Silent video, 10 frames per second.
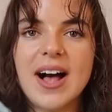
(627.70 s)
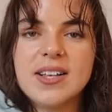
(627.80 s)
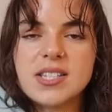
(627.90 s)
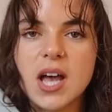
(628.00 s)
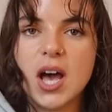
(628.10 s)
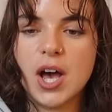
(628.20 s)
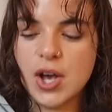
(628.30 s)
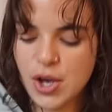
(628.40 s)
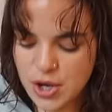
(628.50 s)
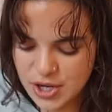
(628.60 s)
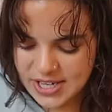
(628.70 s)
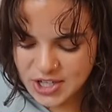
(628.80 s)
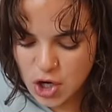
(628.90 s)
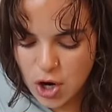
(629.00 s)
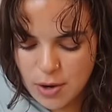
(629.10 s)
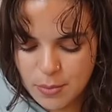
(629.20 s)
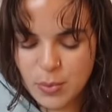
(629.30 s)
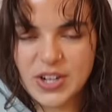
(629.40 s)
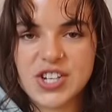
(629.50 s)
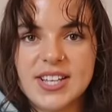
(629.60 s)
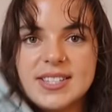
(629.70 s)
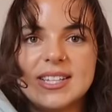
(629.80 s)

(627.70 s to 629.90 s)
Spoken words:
Elsa hooded top, which is